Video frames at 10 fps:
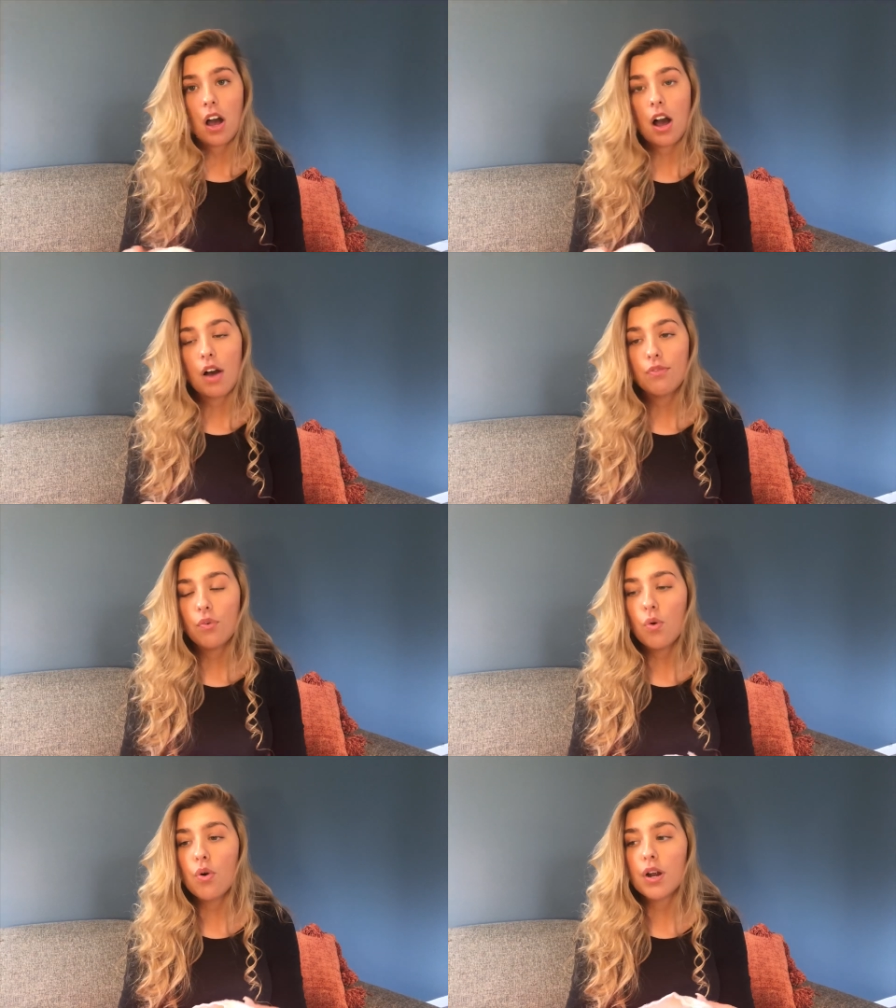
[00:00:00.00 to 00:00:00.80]
off
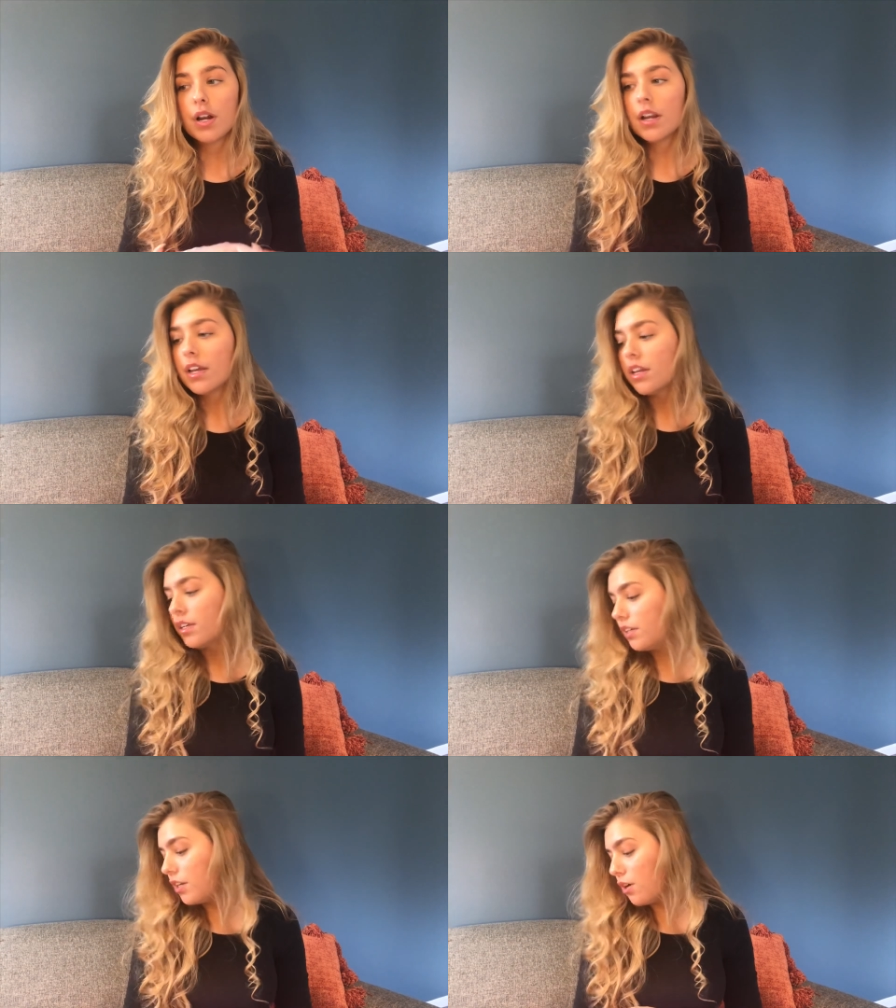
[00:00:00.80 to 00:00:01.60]
or,
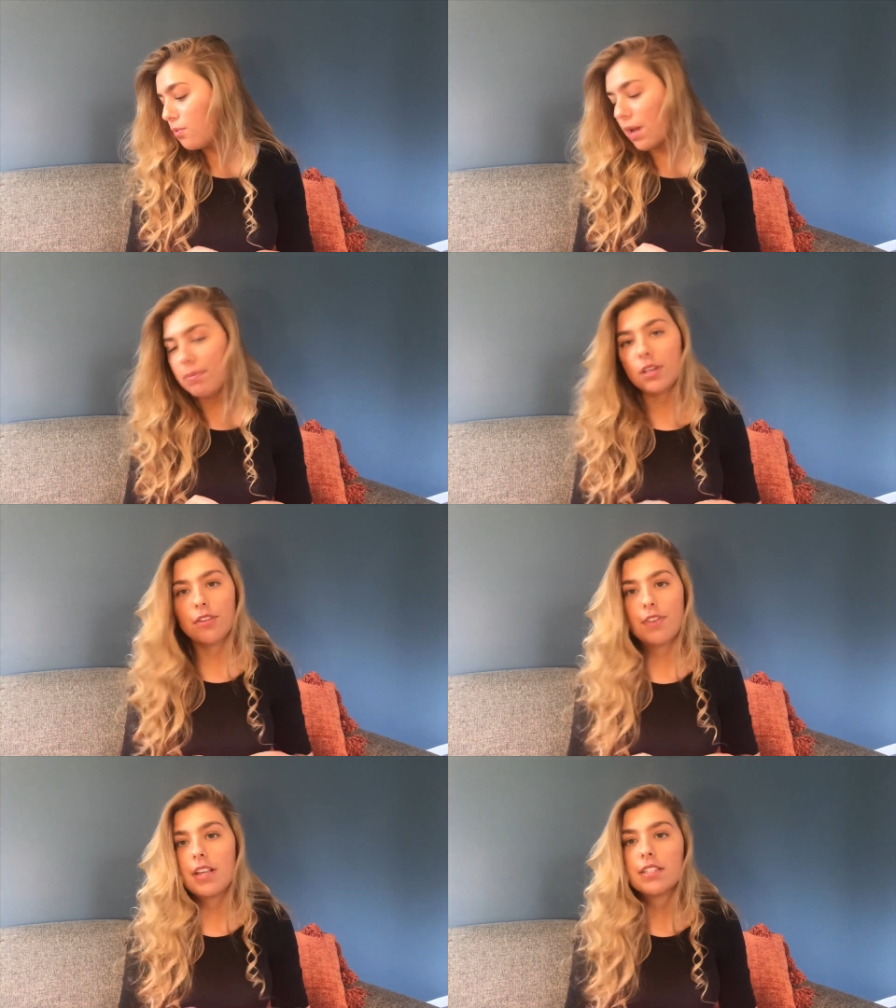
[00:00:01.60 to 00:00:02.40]
you know, wiping
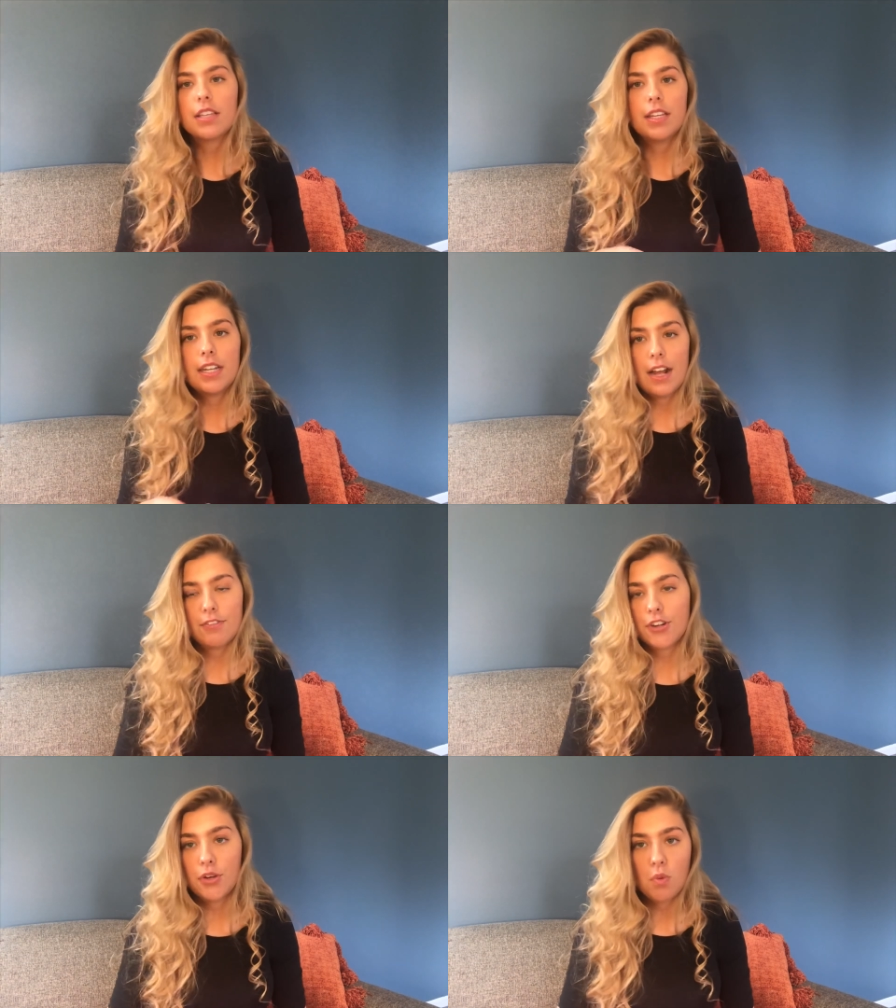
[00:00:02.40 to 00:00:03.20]
your face clean
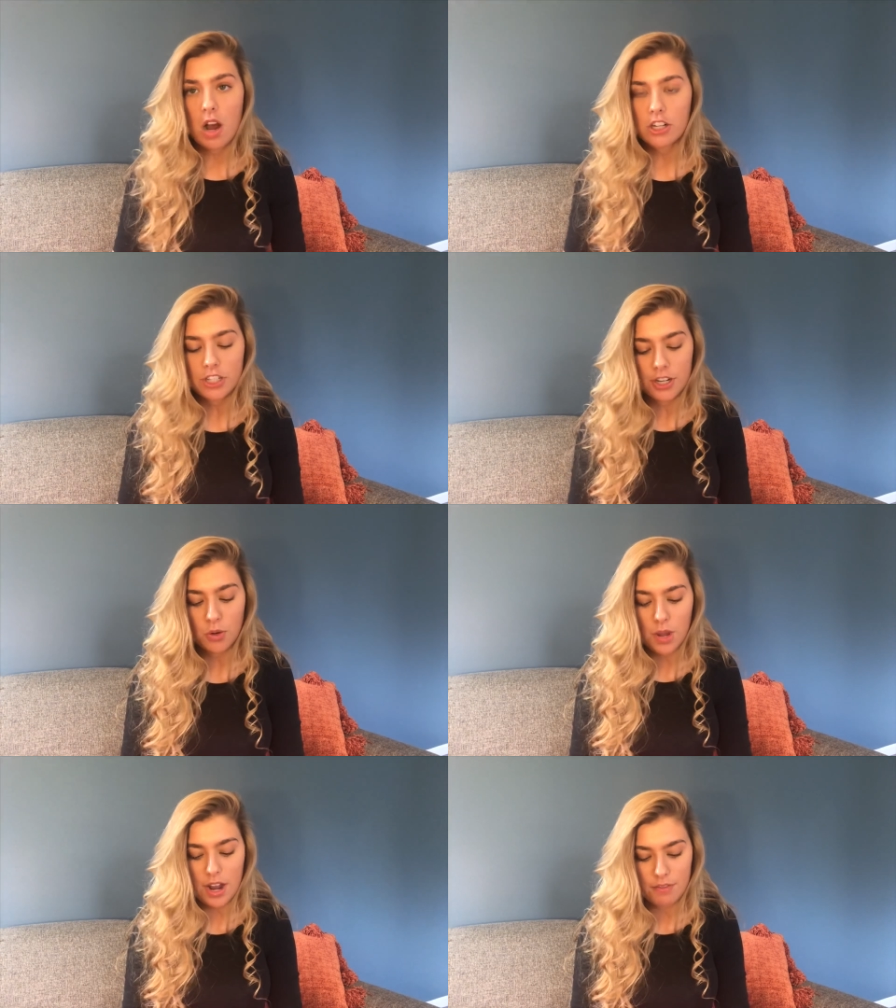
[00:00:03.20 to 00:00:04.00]
after you wash it
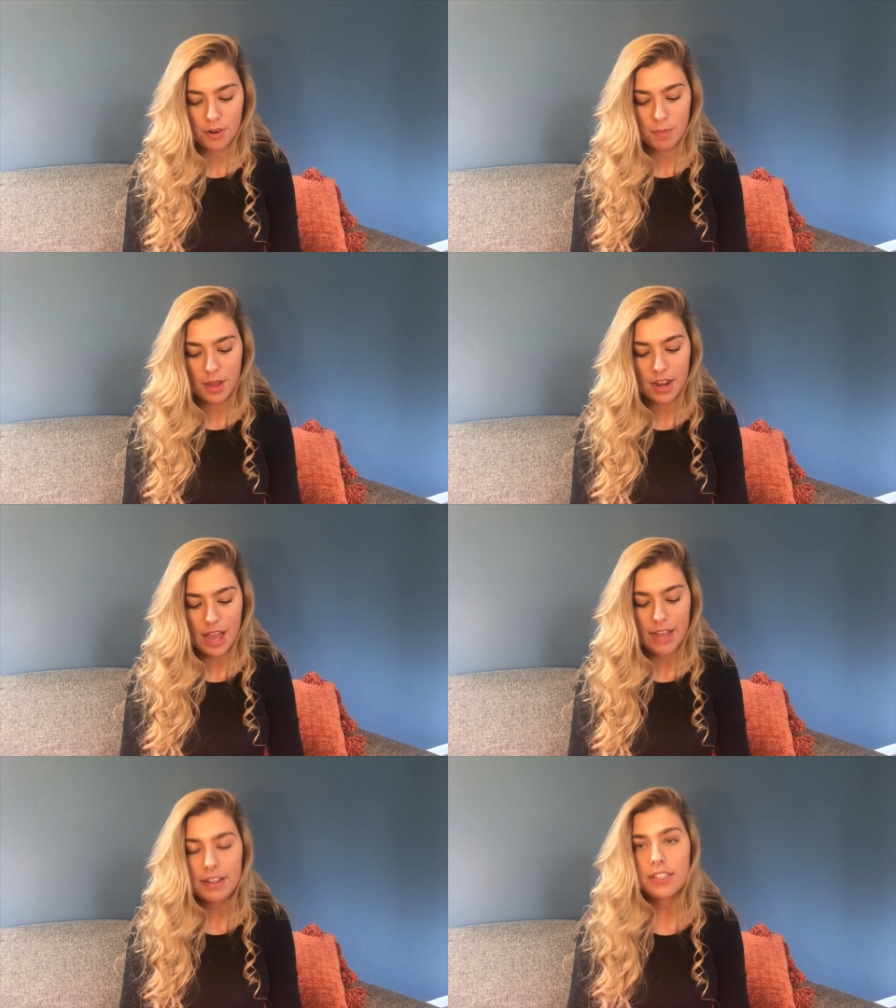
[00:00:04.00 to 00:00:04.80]
or whatever, but
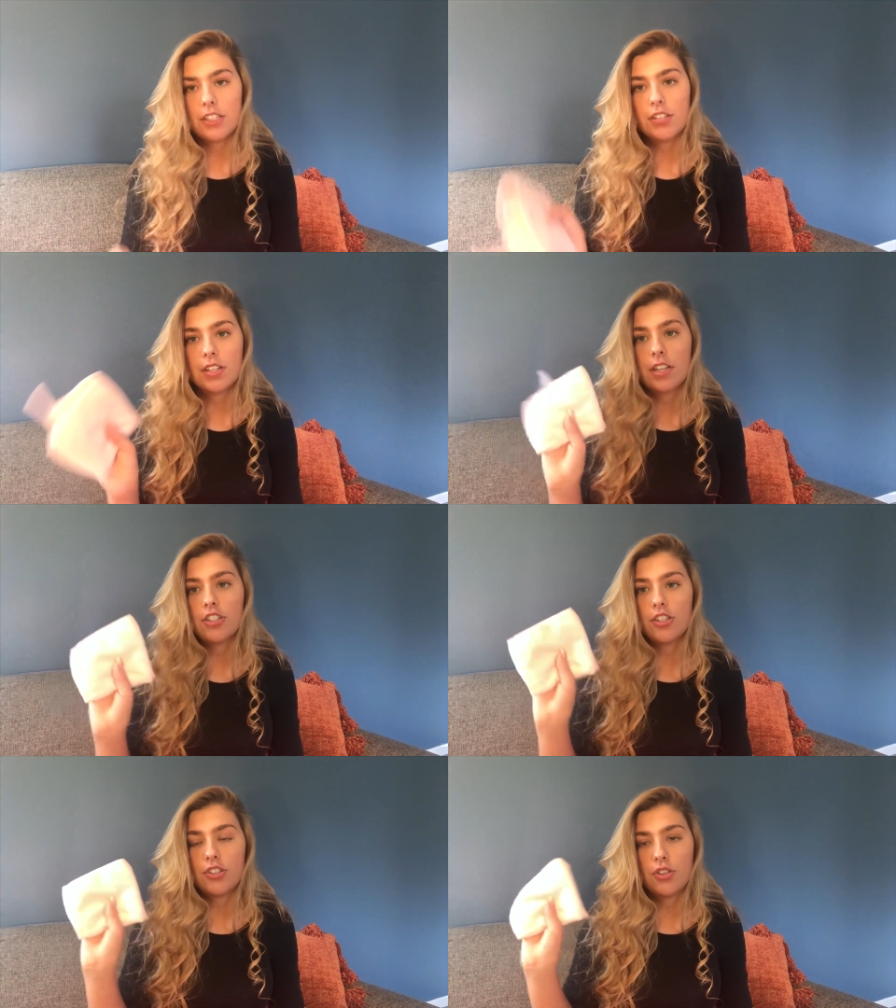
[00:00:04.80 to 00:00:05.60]
I like to use it
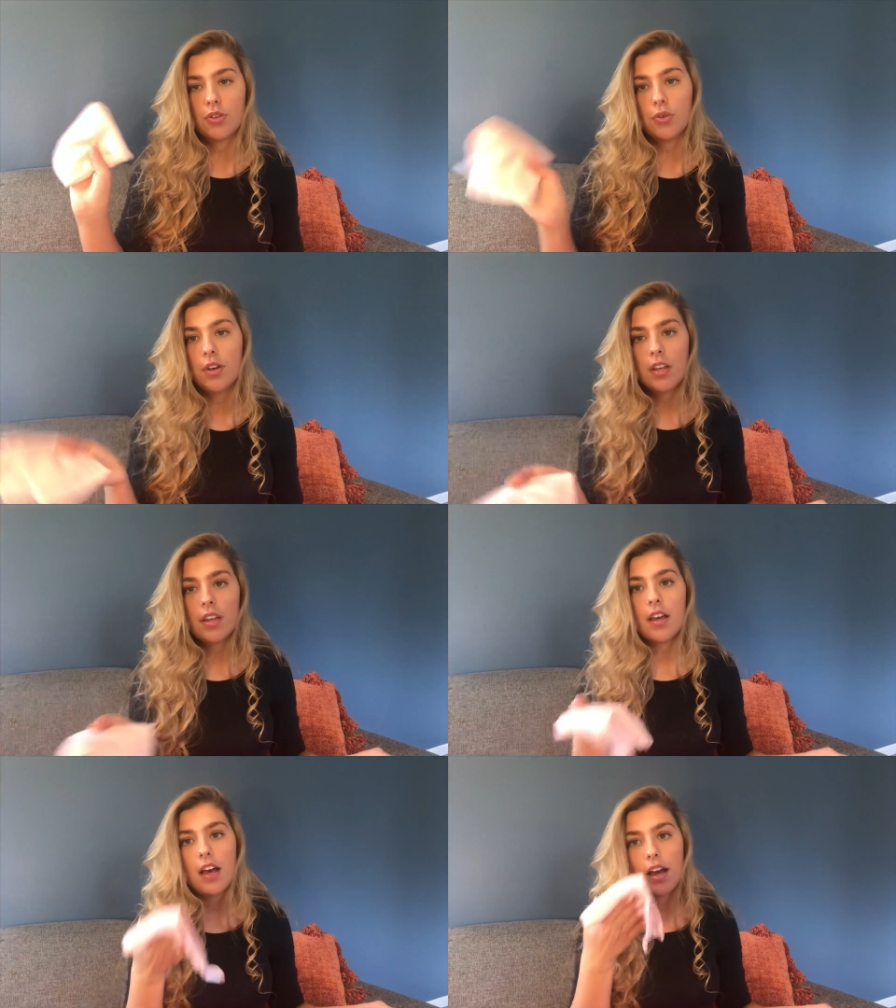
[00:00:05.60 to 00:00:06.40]
just to
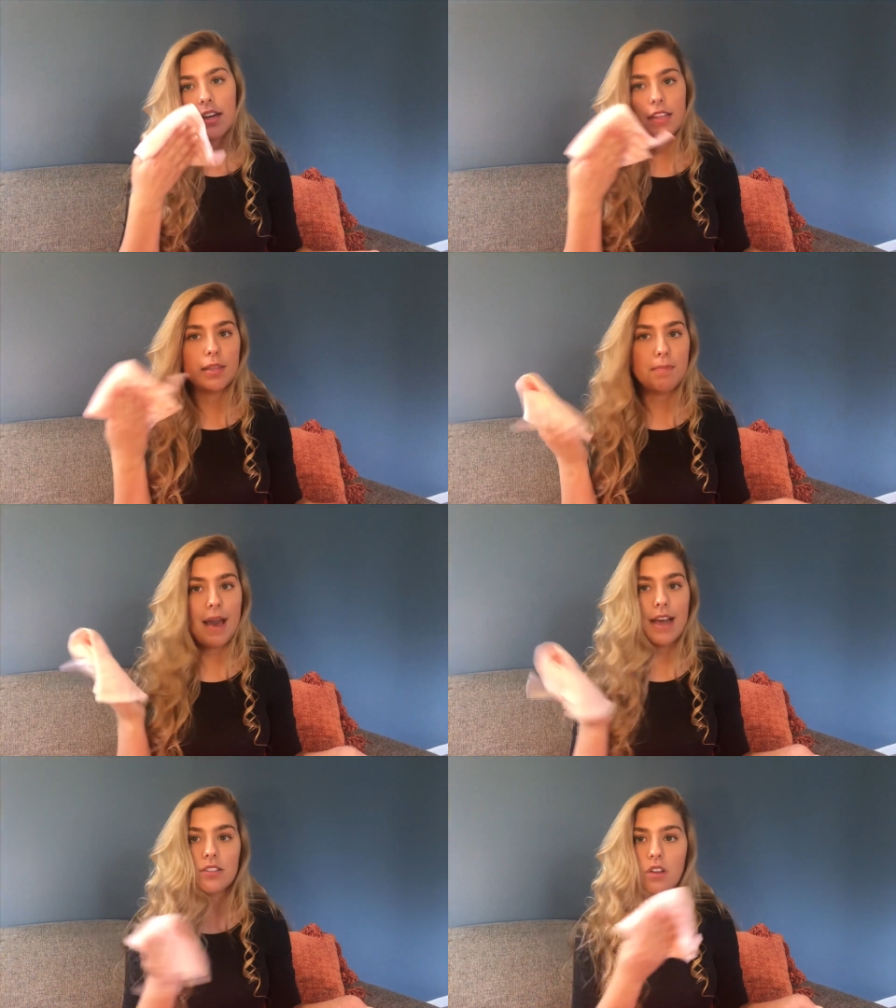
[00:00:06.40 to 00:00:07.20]
get the
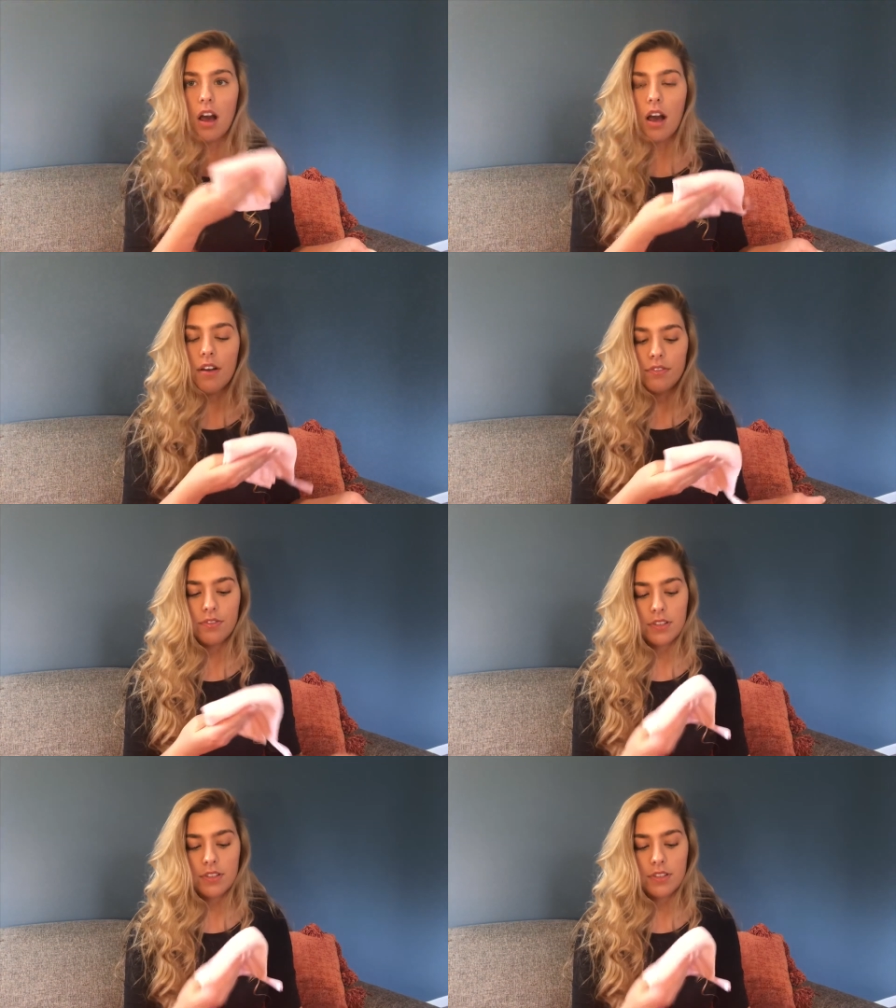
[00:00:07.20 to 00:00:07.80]
mask off.